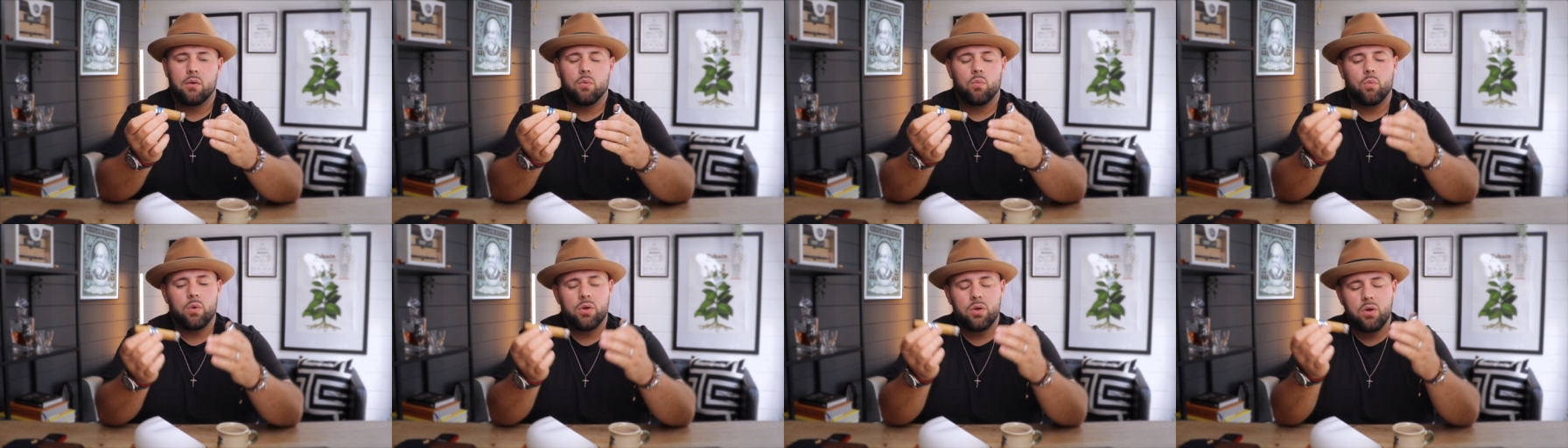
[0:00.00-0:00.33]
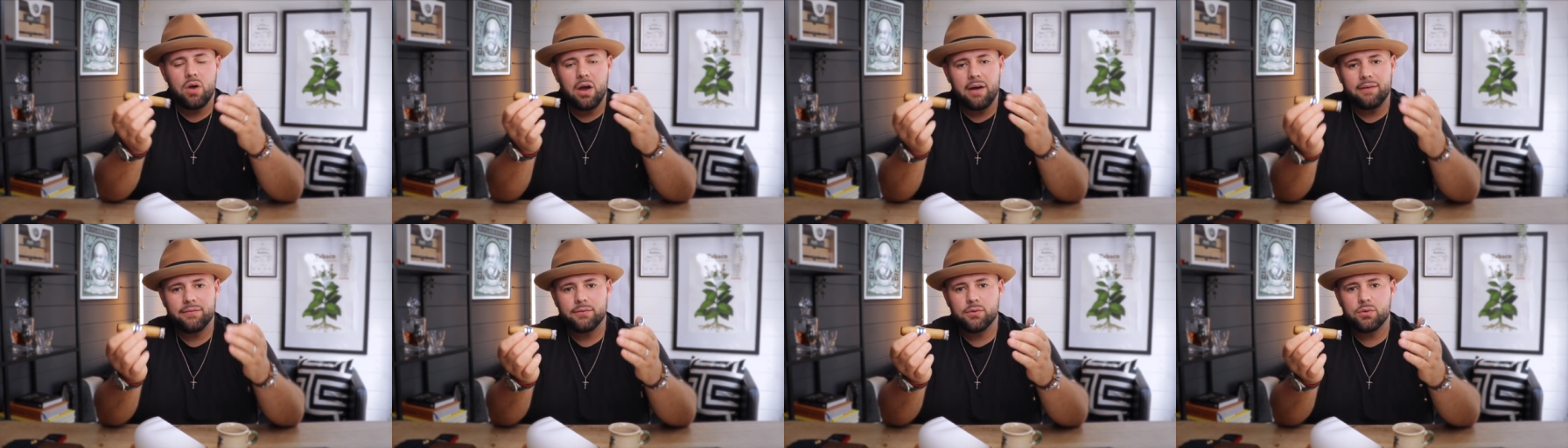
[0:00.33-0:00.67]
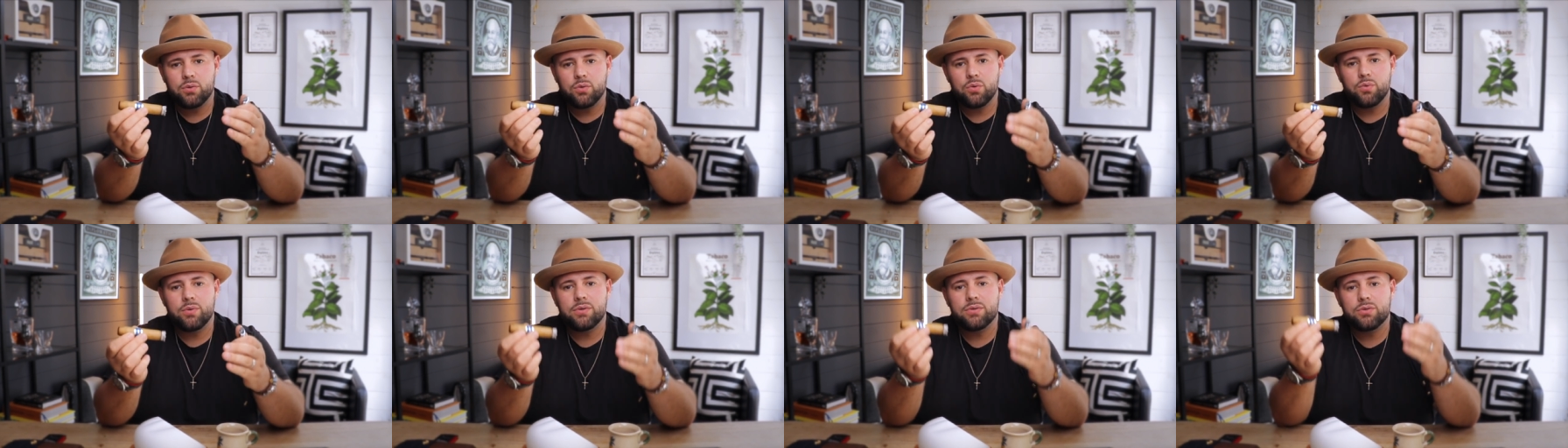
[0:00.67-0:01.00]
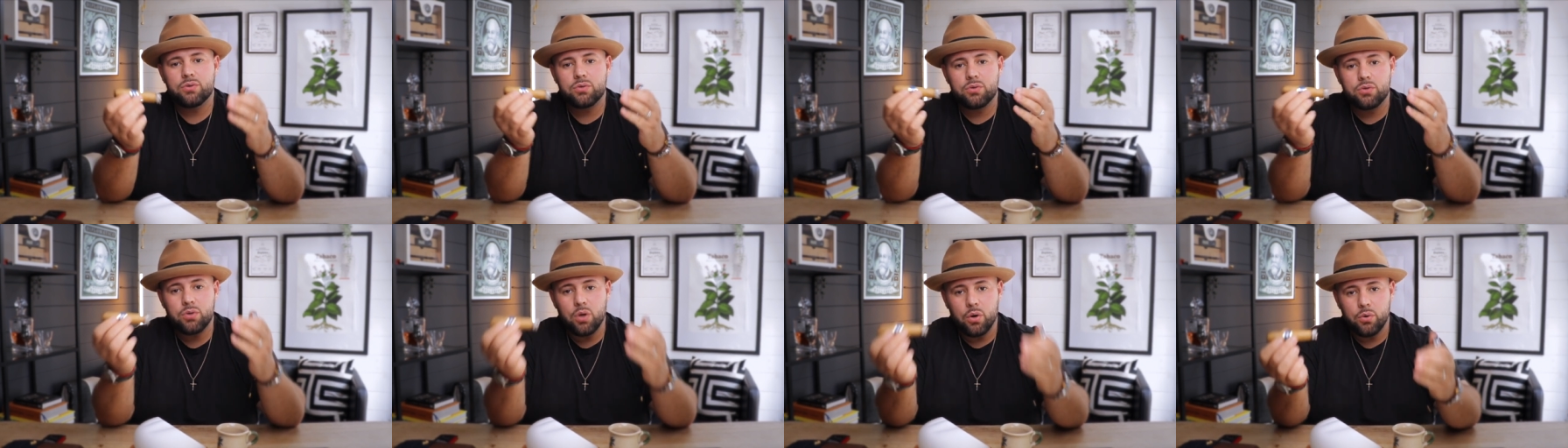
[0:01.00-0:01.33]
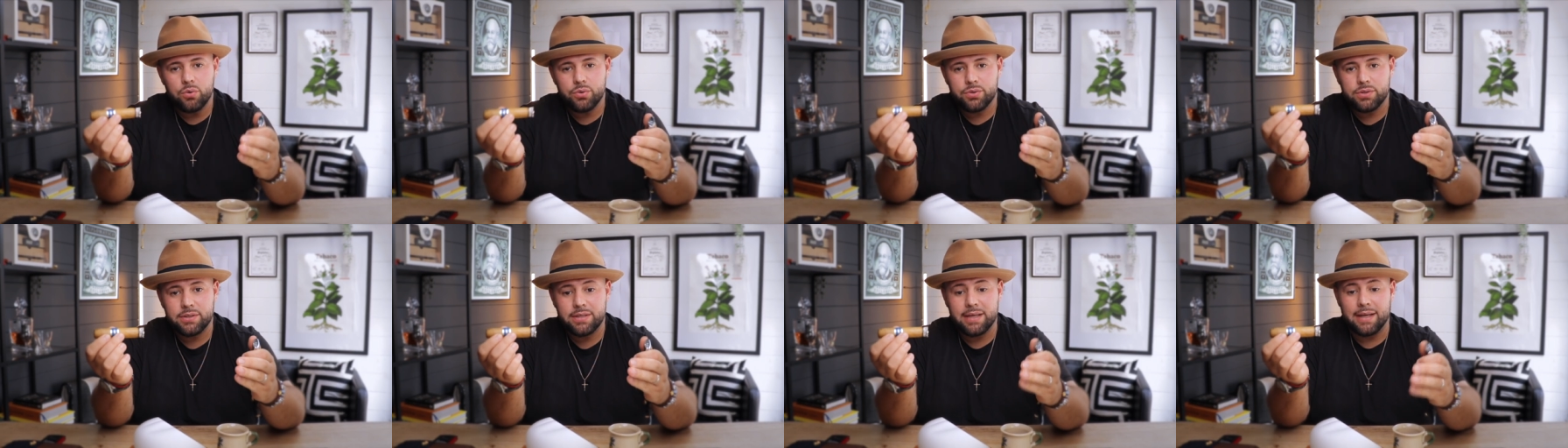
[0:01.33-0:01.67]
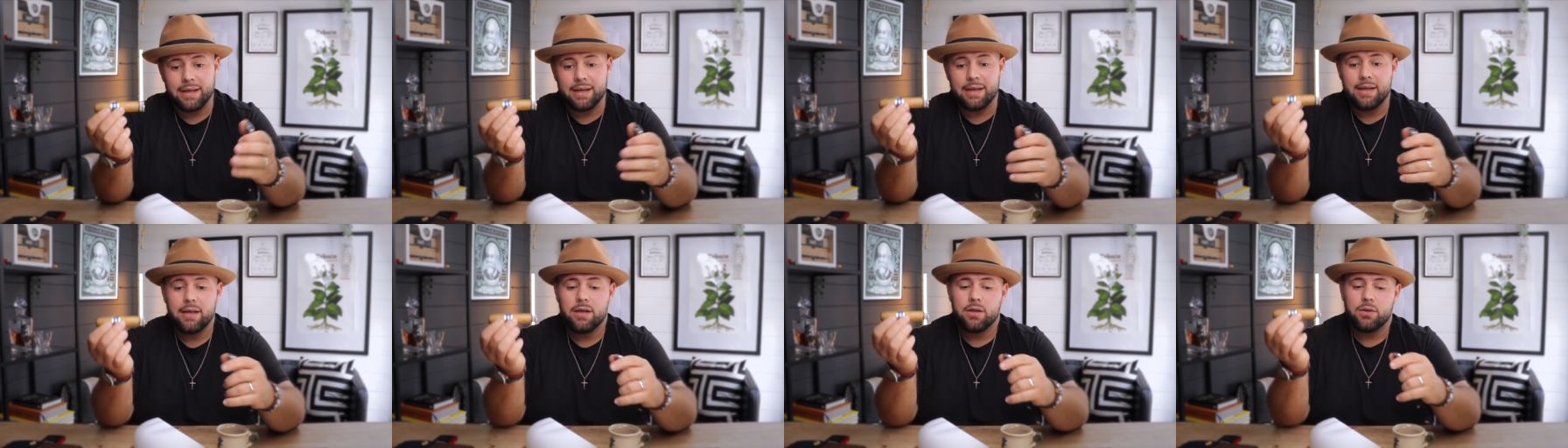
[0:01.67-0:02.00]
what you have to do is toast it.
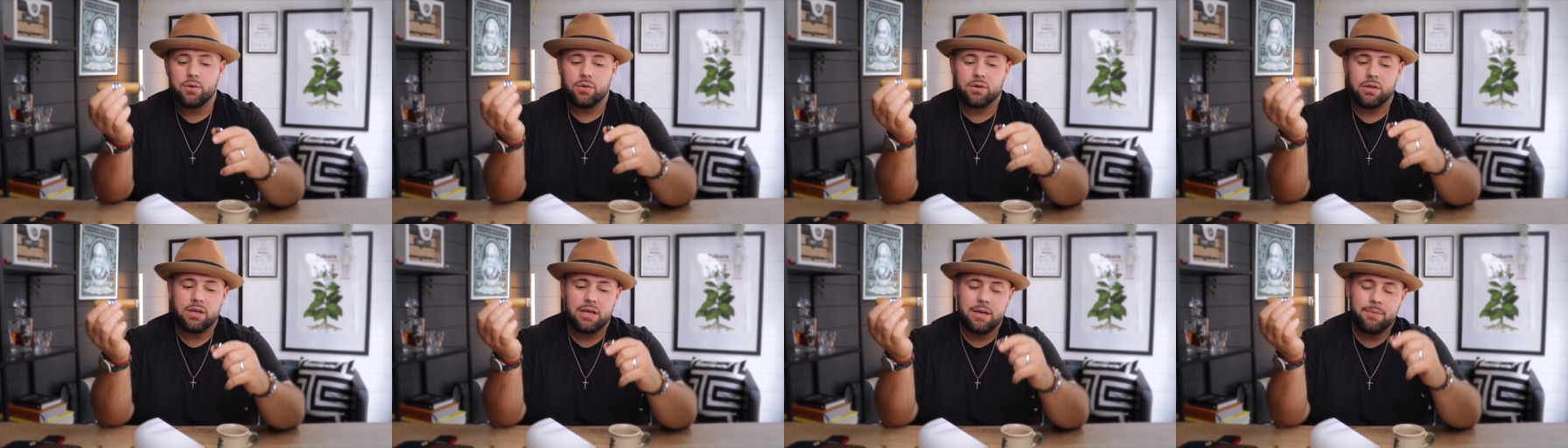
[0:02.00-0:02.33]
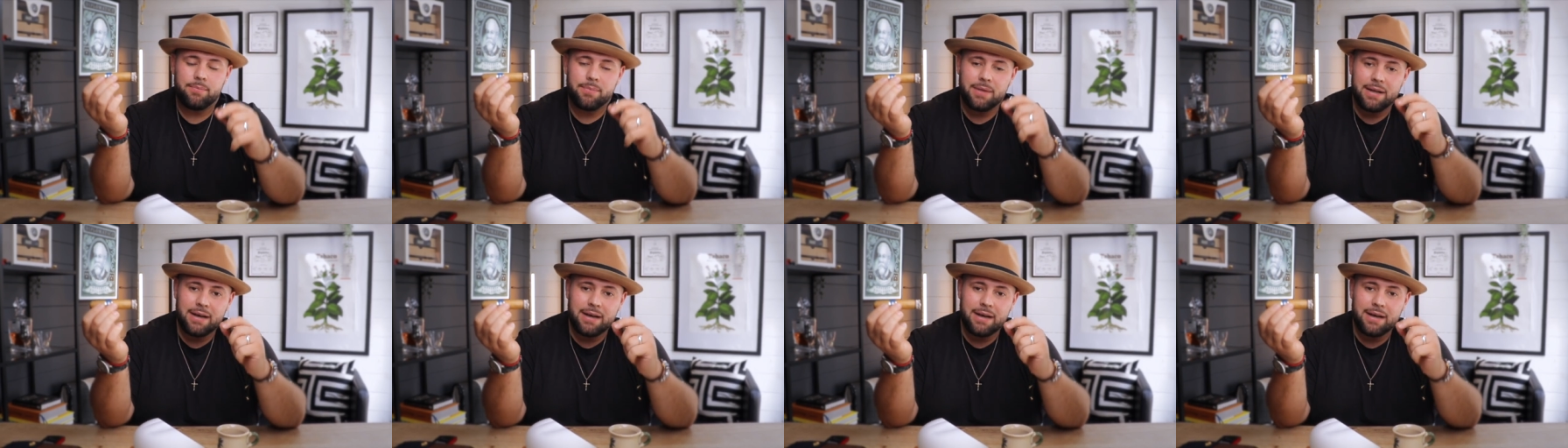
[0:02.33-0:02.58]
You keep the